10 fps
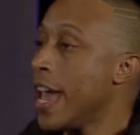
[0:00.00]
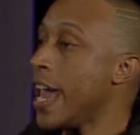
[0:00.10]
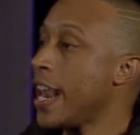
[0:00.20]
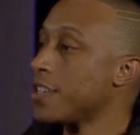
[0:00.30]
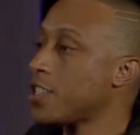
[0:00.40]

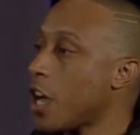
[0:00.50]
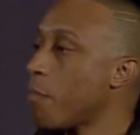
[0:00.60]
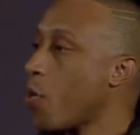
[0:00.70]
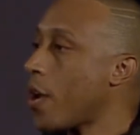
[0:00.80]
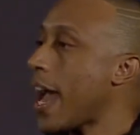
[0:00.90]
And at some
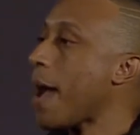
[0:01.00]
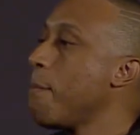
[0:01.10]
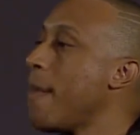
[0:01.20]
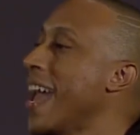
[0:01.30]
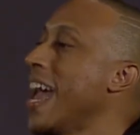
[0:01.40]
point, I
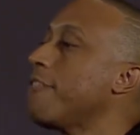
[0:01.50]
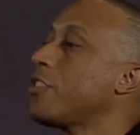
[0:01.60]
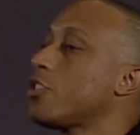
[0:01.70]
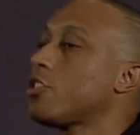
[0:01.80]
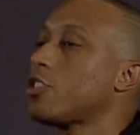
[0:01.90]
may have
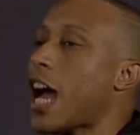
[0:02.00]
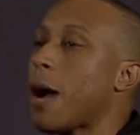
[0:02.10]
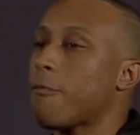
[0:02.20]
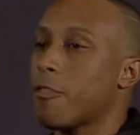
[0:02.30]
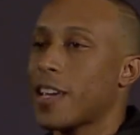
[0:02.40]
to stop
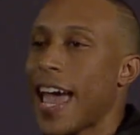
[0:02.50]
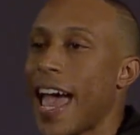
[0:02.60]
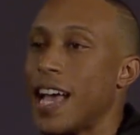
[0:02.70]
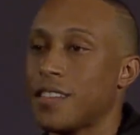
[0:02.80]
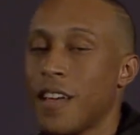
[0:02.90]
for gas.